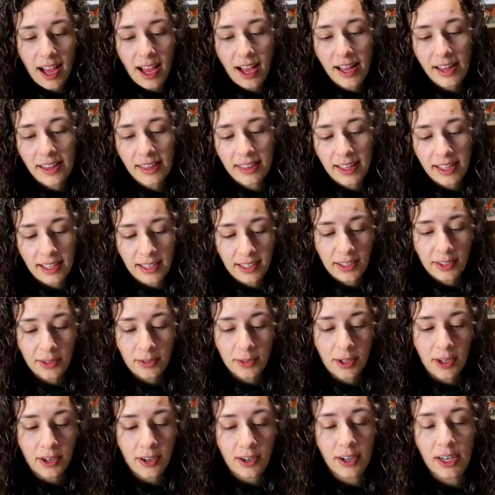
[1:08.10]
A thank you
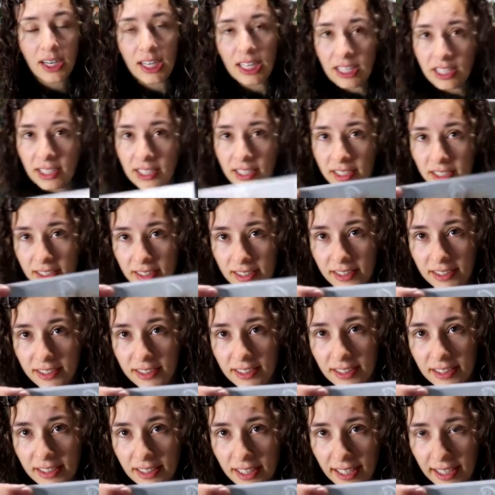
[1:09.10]
card,
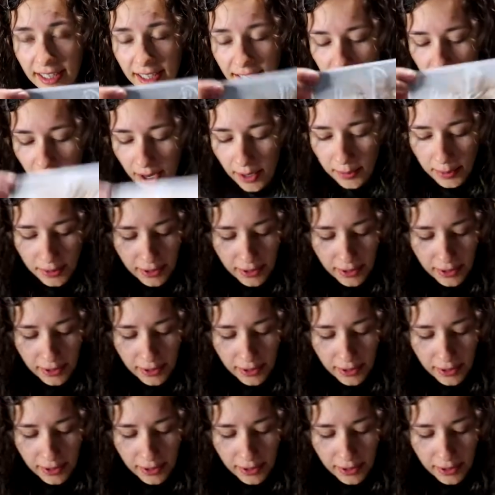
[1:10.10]
like I got